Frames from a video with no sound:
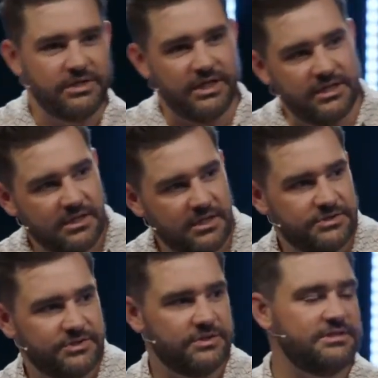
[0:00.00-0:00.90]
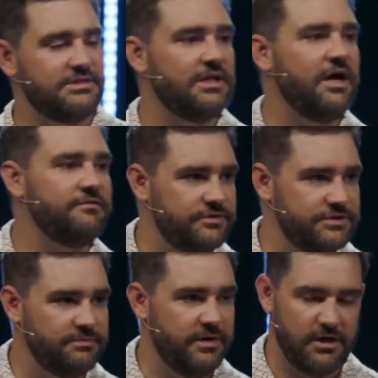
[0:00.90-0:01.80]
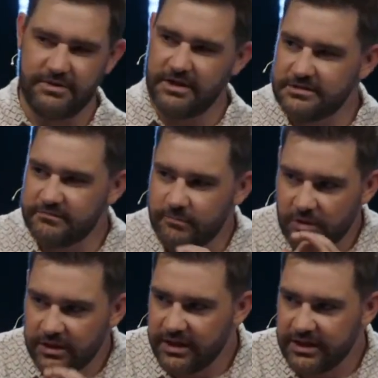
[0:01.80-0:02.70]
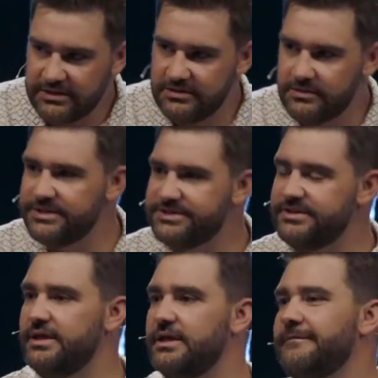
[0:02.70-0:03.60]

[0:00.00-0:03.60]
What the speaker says: and Xerxes' life was spared because of Mordecai doing his thing.